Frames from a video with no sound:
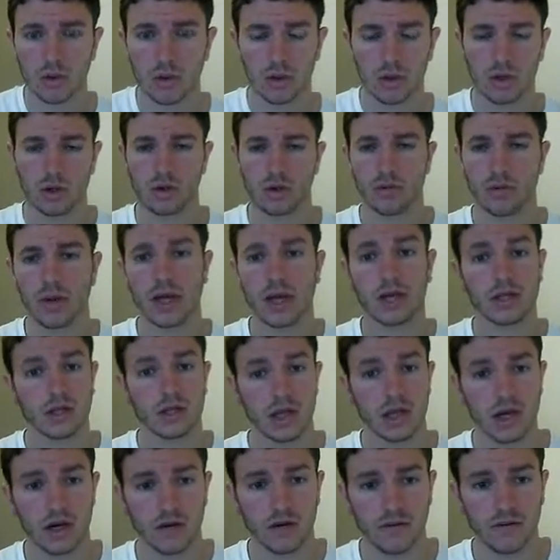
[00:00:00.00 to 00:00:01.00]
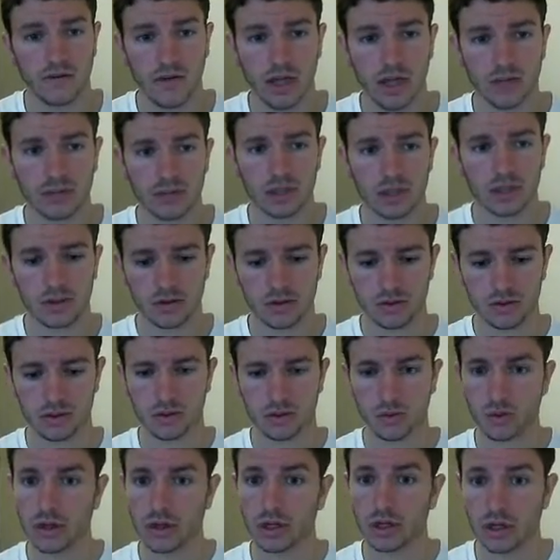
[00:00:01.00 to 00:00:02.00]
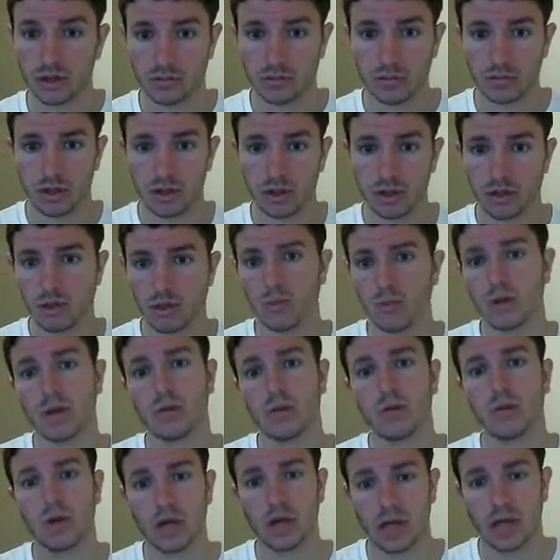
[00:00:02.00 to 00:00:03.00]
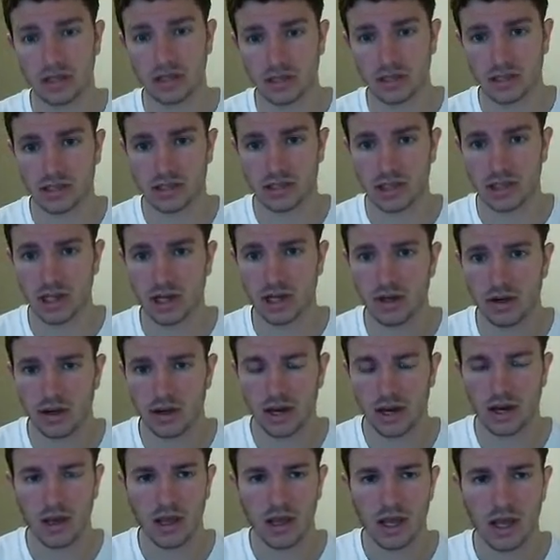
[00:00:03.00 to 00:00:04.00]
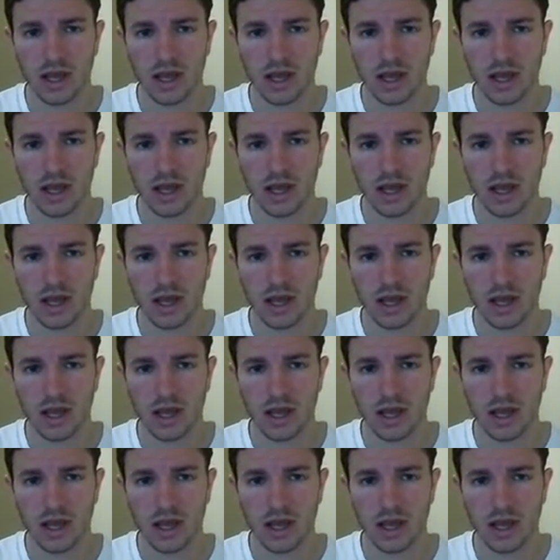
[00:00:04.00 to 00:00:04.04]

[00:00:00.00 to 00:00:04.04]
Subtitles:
You know, my entire family used one computer. We had one access to internet.